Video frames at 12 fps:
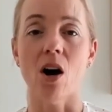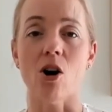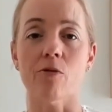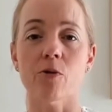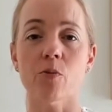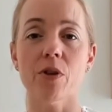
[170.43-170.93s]

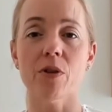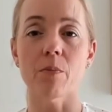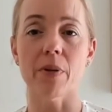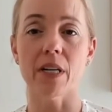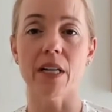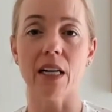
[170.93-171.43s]
Often with
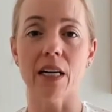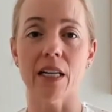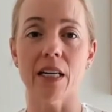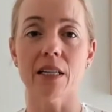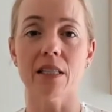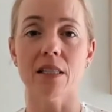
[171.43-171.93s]
the big
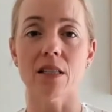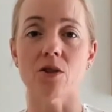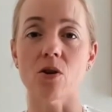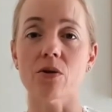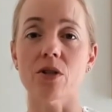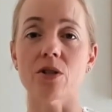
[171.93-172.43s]
clinics, the
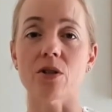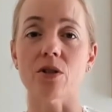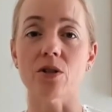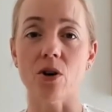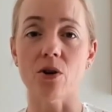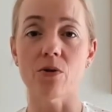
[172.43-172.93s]
doctors are
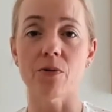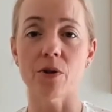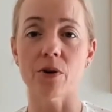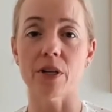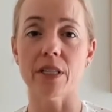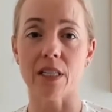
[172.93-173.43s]
so
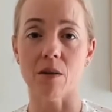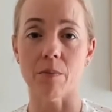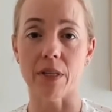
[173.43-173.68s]
furiously